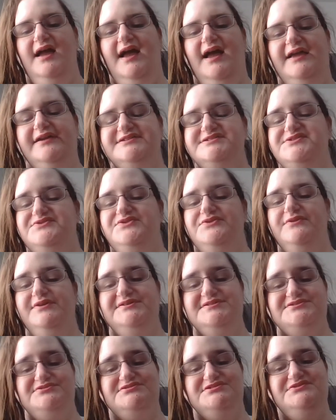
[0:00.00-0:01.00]
I also do
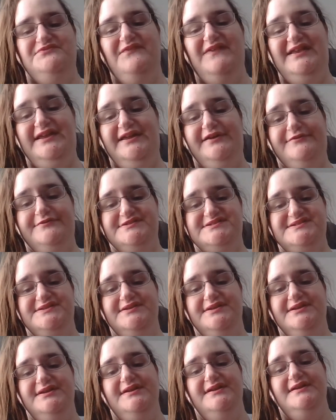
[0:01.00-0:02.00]
all sorts of videos.
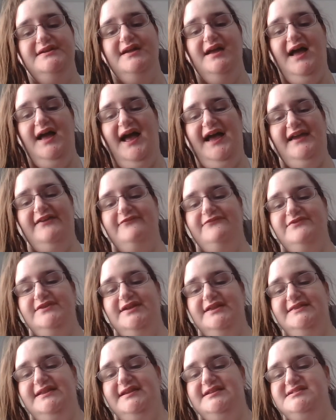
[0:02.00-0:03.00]
I have
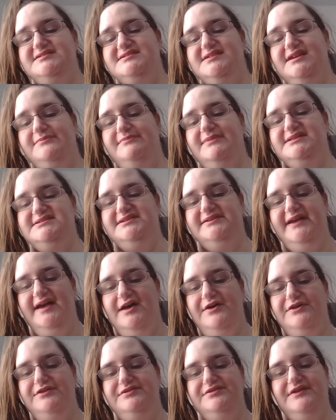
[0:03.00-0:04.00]
done things on mental
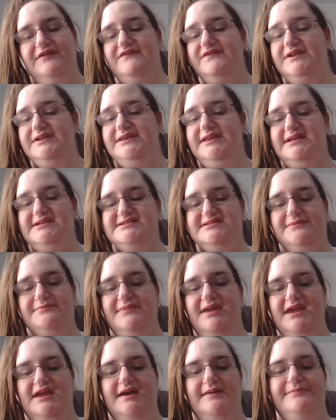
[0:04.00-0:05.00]
health, I've done things on
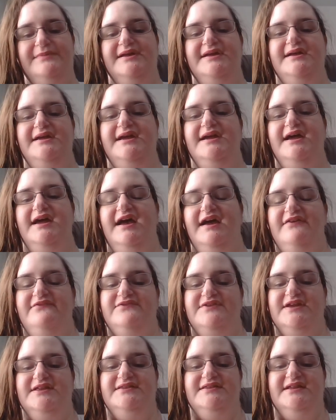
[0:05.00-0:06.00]
makeup,
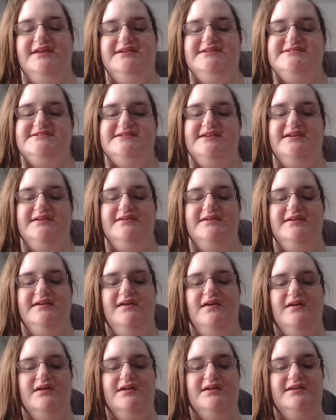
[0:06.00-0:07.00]
I've done things
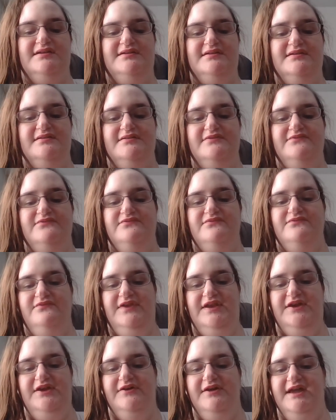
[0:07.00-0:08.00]
on
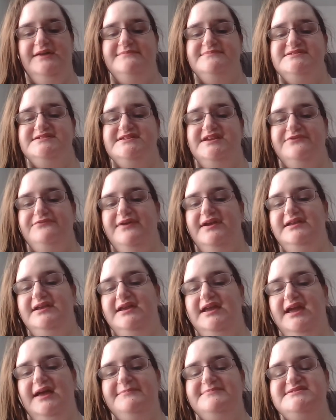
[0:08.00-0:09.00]
video games and writing
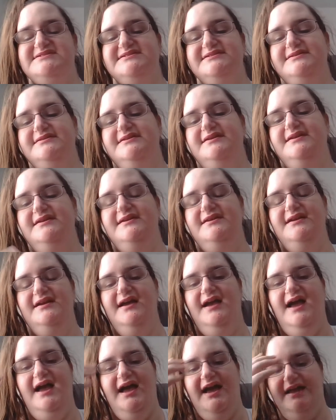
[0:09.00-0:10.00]
apps.
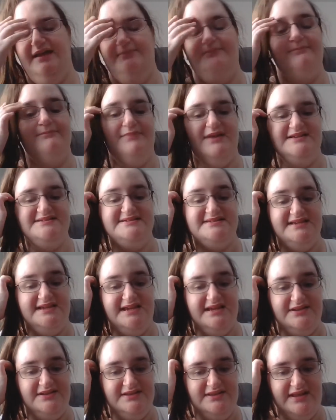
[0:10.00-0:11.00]
I
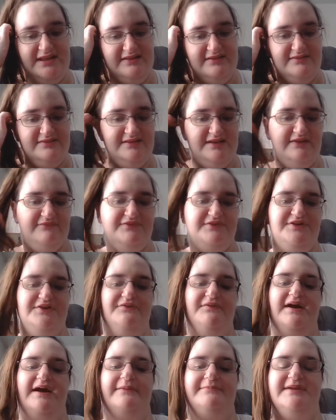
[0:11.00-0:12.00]
basically never know
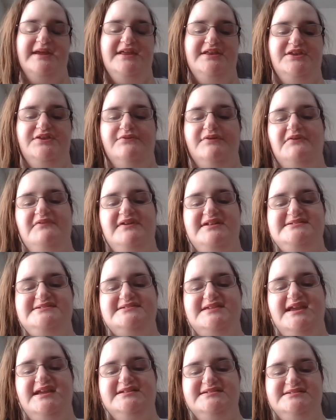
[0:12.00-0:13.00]
what I'm going to do on
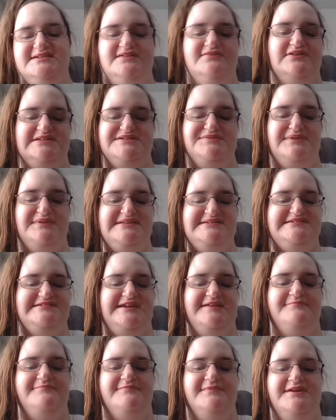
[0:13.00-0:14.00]
Wednesday until it's
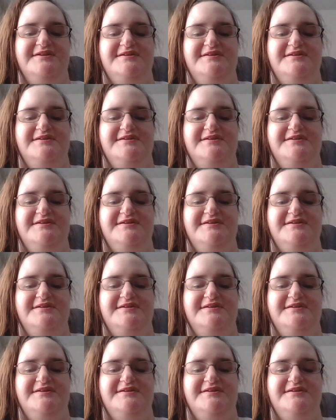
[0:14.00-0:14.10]
Wednesday.